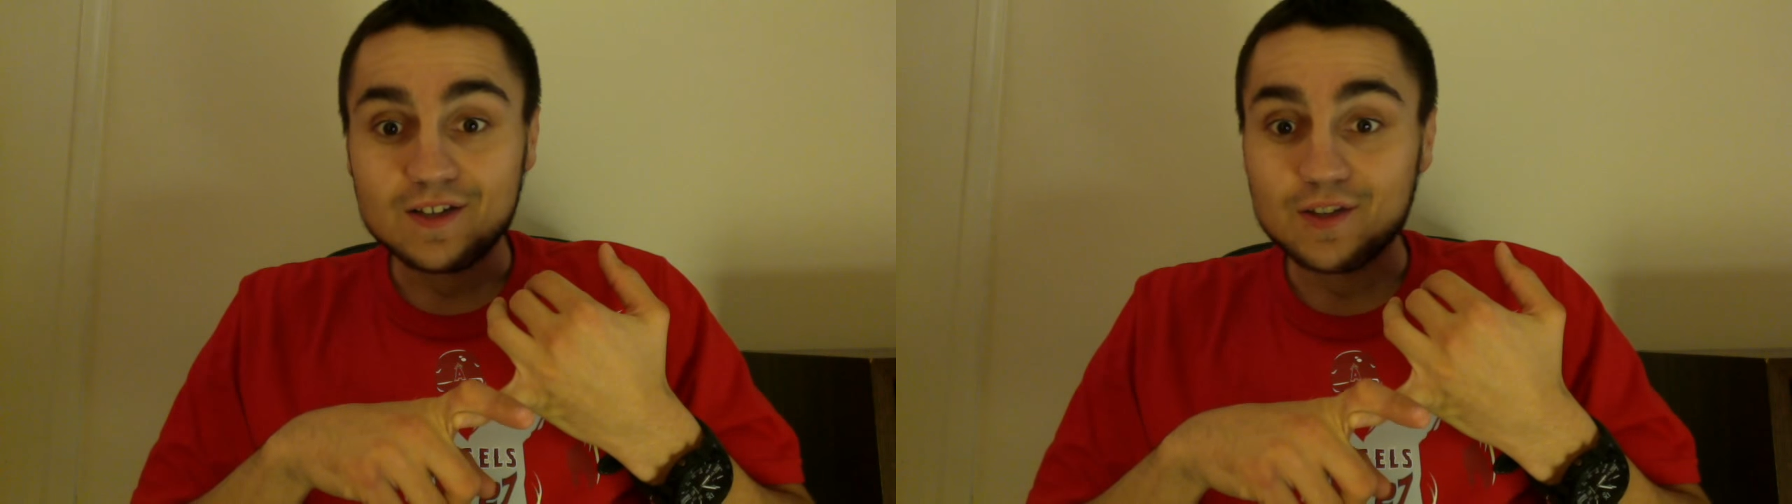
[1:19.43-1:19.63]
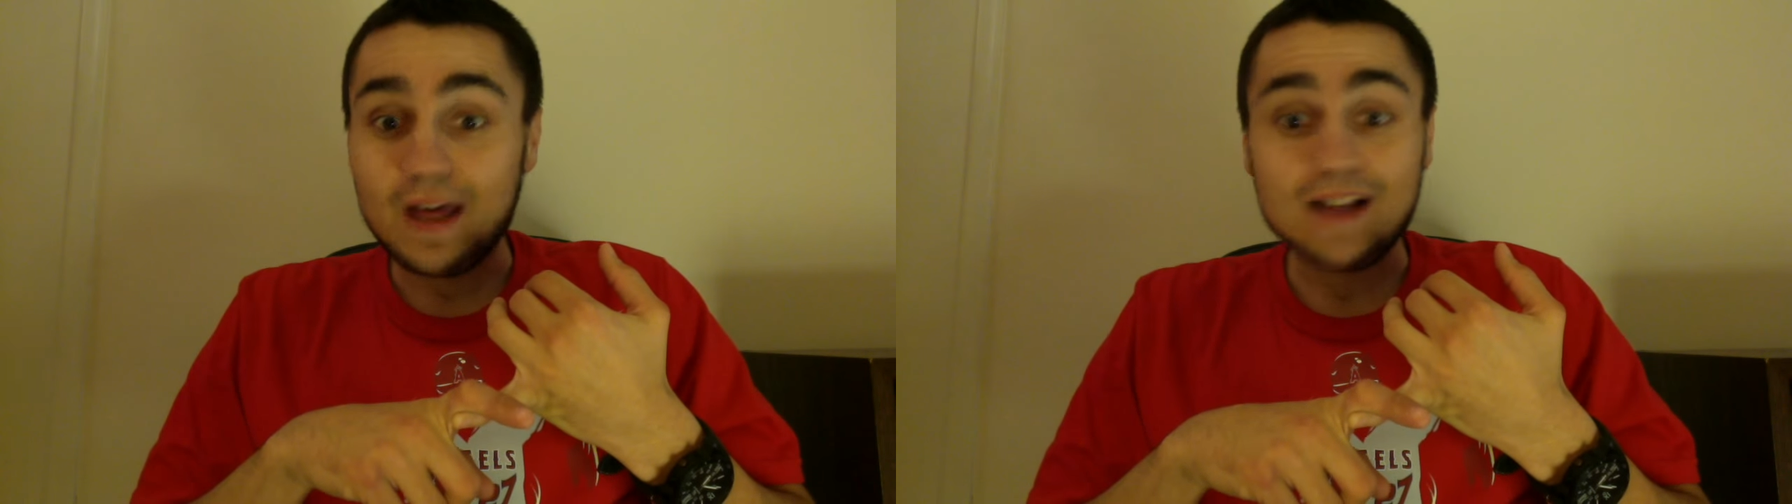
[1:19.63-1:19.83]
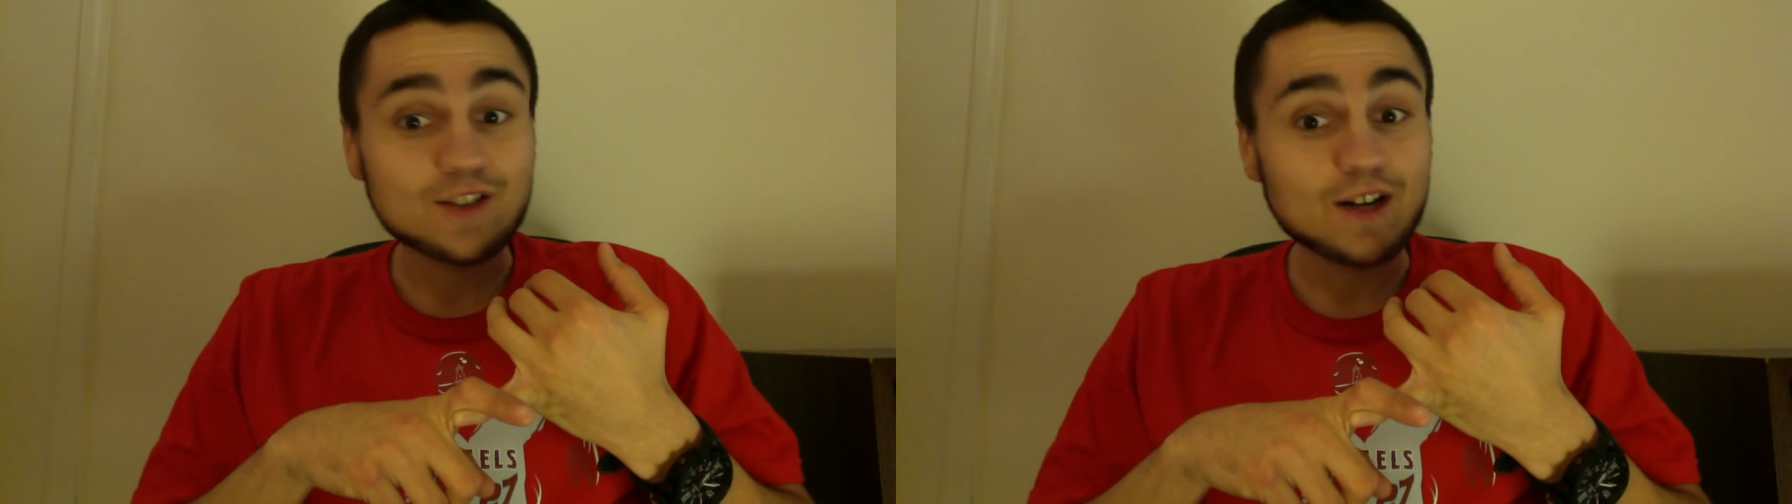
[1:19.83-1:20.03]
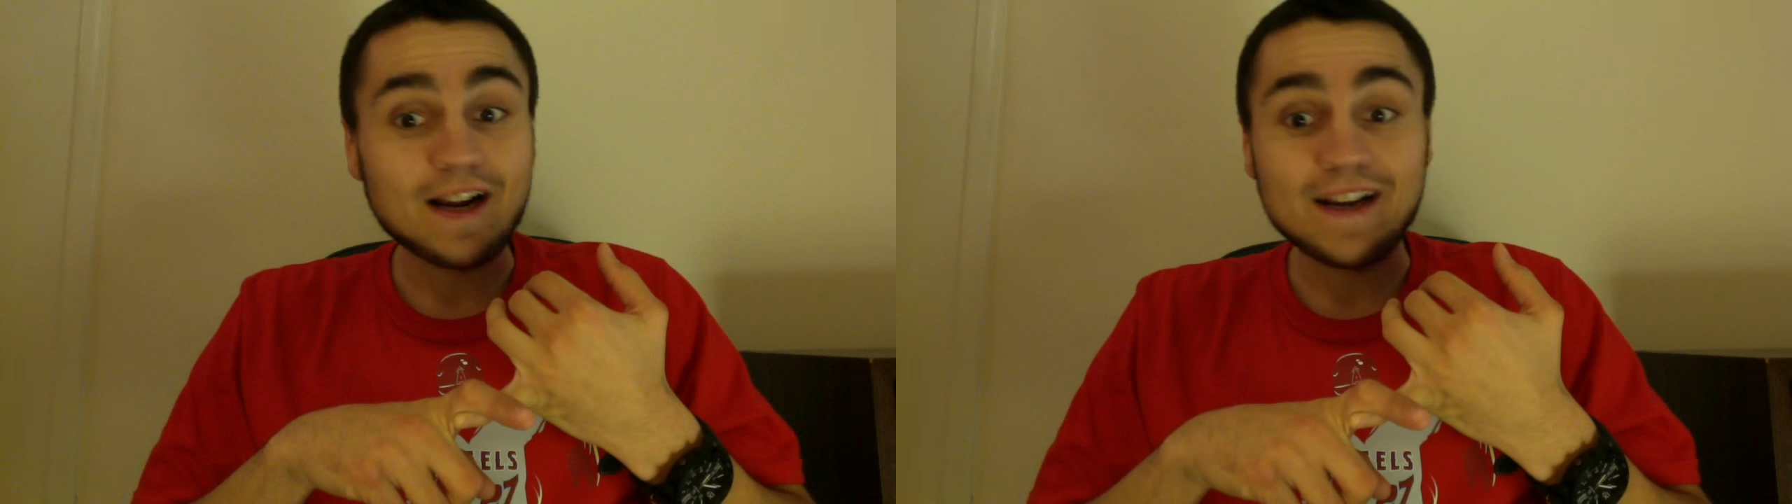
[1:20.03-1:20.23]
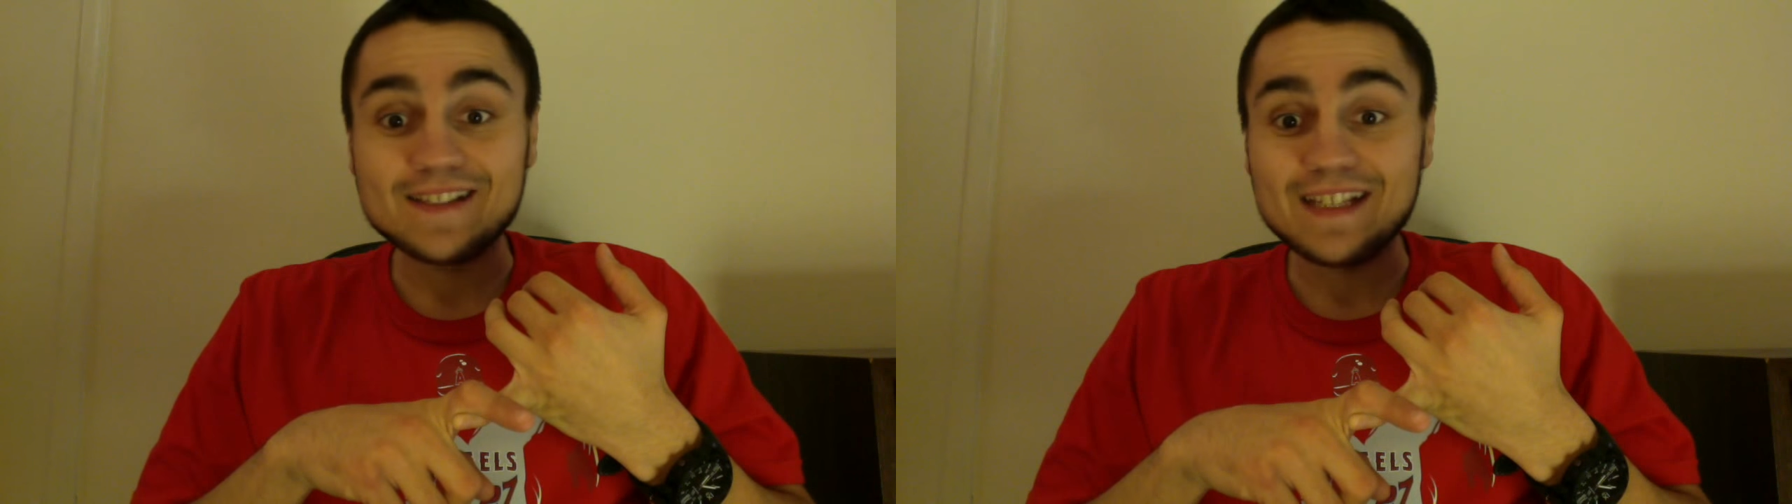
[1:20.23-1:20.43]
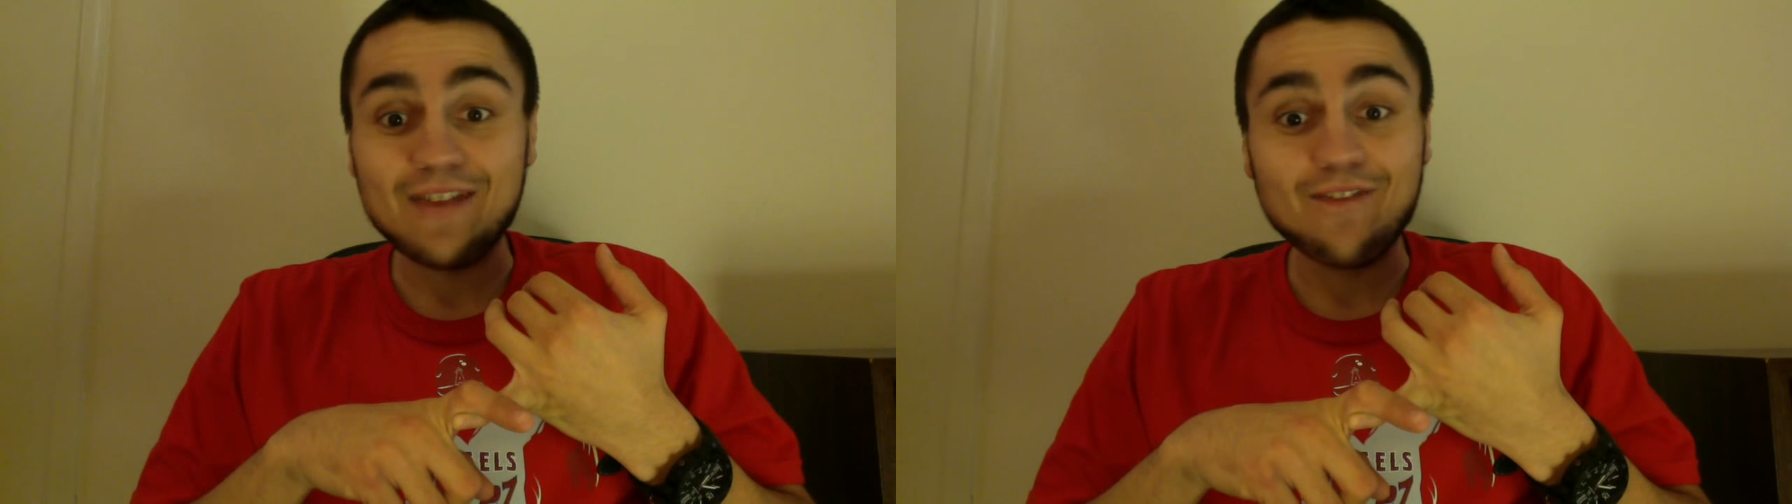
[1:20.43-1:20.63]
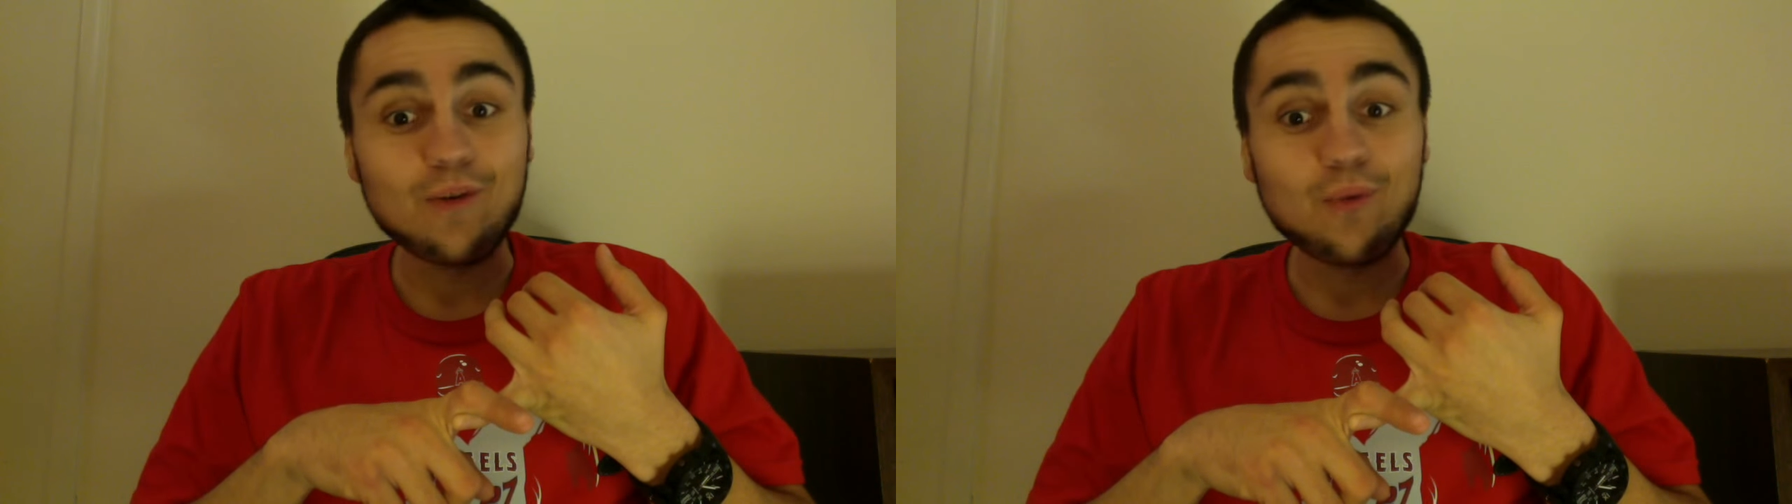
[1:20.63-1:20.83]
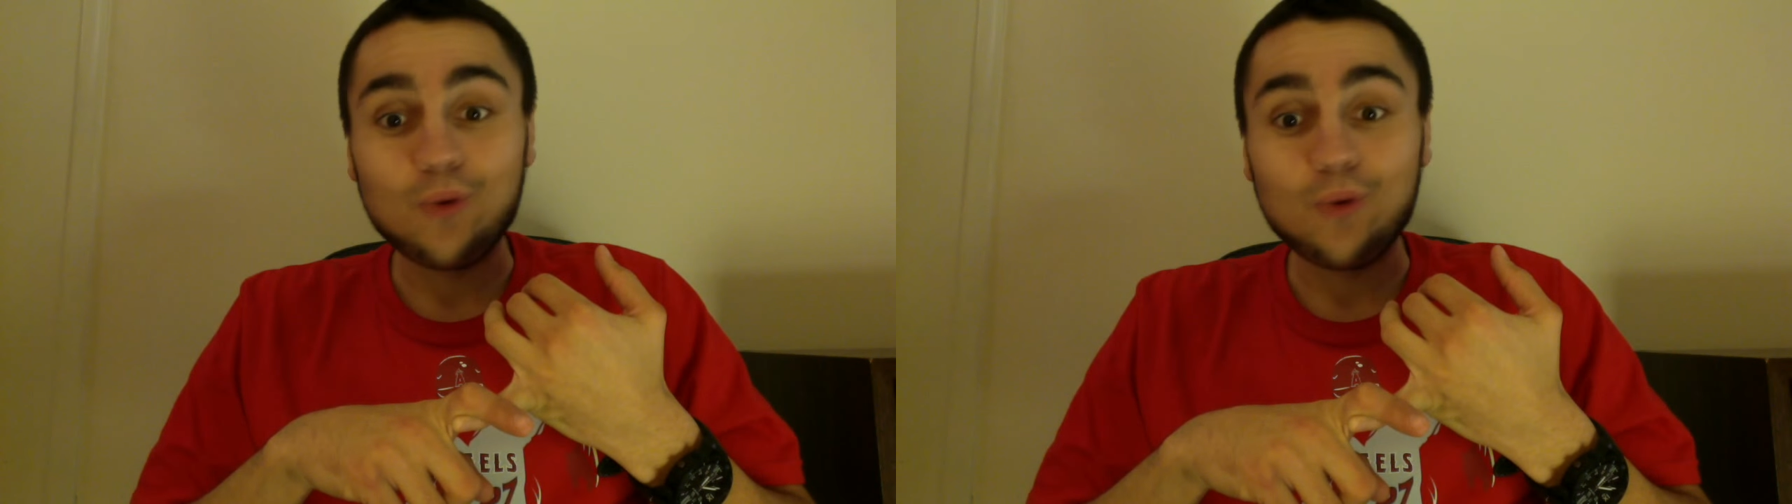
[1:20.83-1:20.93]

So that trade is even